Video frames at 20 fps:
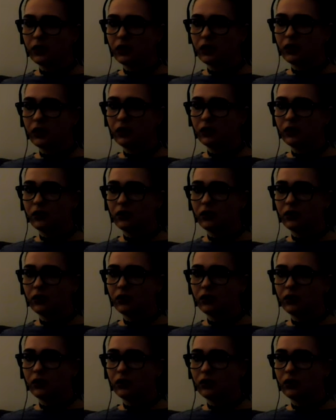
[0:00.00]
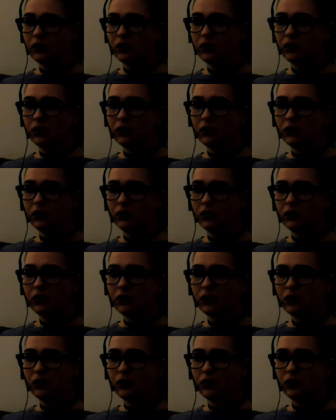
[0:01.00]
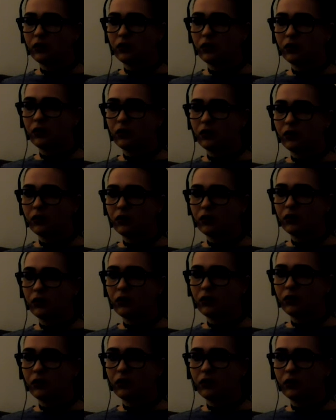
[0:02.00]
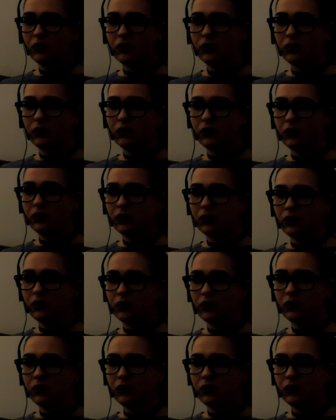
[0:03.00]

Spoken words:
Nothing is said.